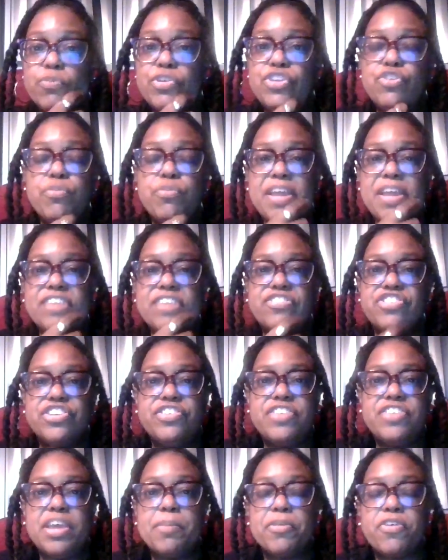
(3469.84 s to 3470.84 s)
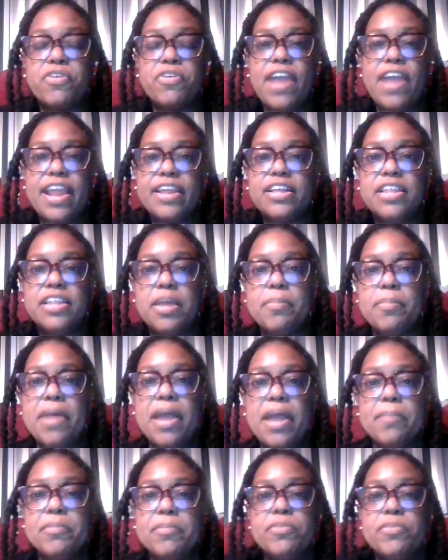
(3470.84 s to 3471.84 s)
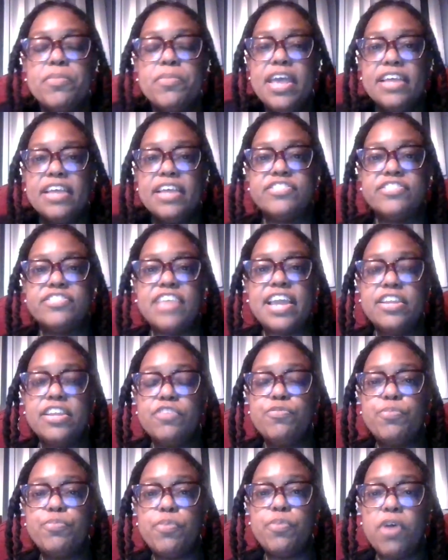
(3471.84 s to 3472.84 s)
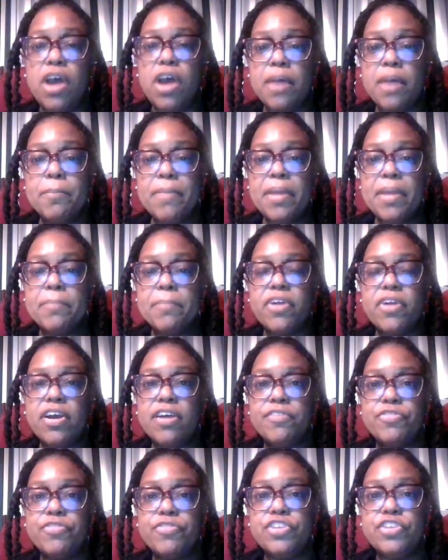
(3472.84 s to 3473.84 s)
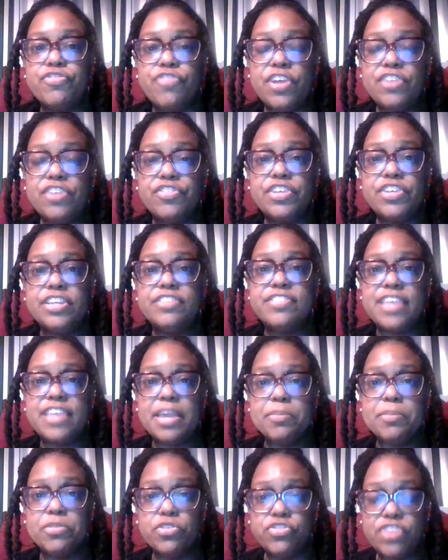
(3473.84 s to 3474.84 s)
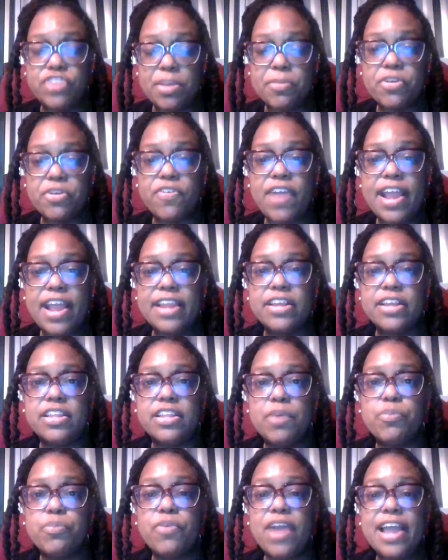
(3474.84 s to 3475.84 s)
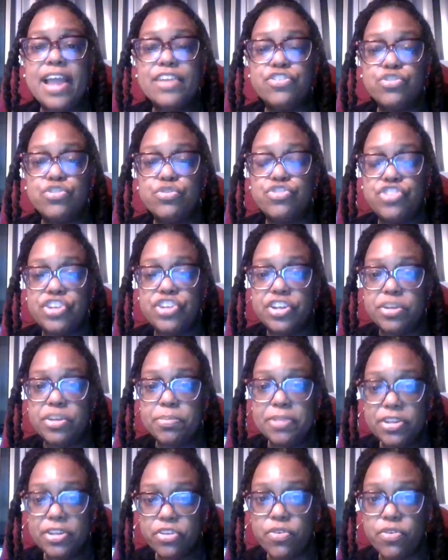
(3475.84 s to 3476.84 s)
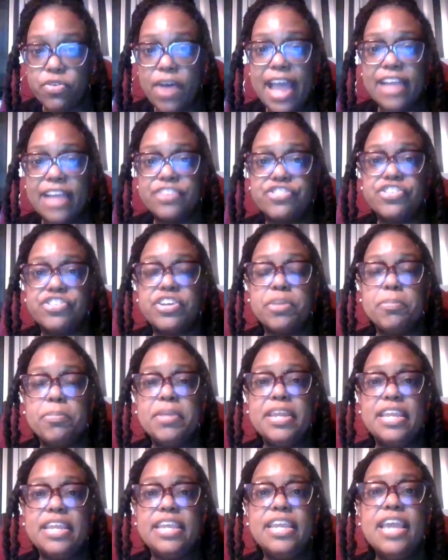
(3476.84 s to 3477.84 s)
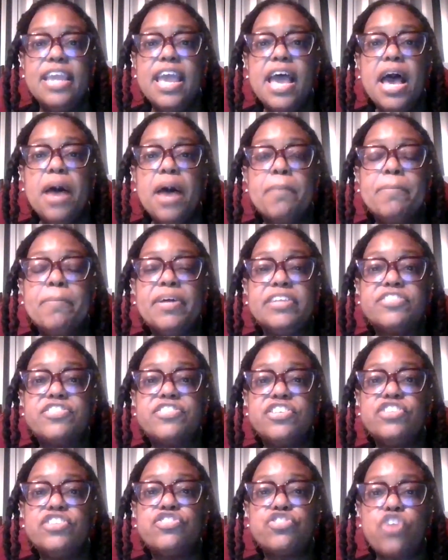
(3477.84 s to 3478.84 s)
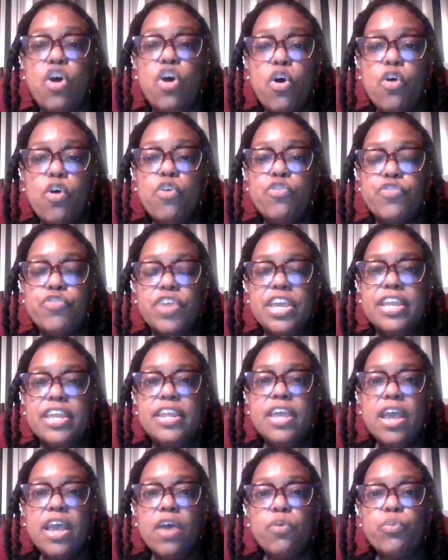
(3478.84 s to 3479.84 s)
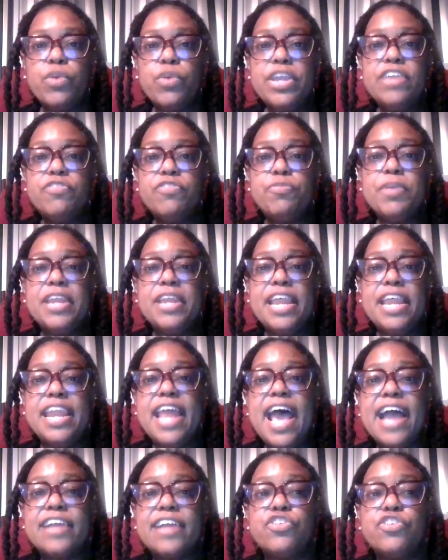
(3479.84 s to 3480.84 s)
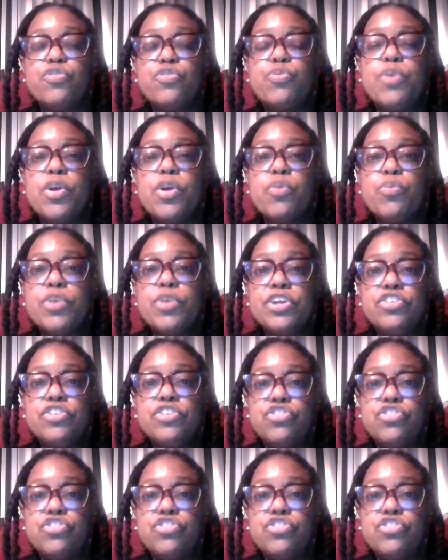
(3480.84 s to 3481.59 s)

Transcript: when you mentioned Democratic Club, I'm an executive member of the Frederick E. Samuel Democratic Club, where I do chair the Political Action Committee. But since COVID, we've been inactive where we're